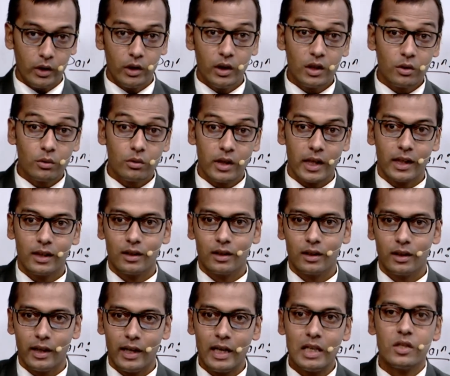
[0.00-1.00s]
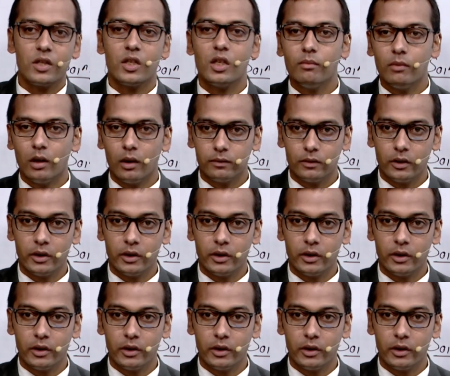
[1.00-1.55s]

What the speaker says: need to take LCM of the